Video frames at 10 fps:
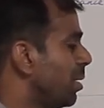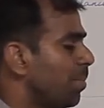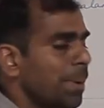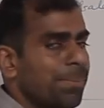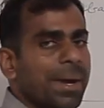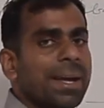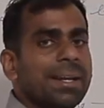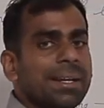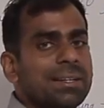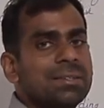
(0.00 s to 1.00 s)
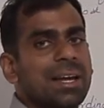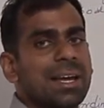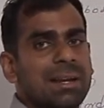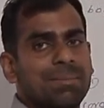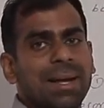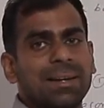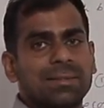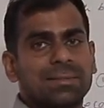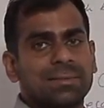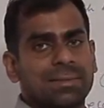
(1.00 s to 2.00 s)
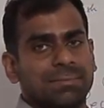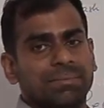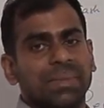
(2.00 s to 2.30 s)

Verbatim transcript: are preparing a trial balance.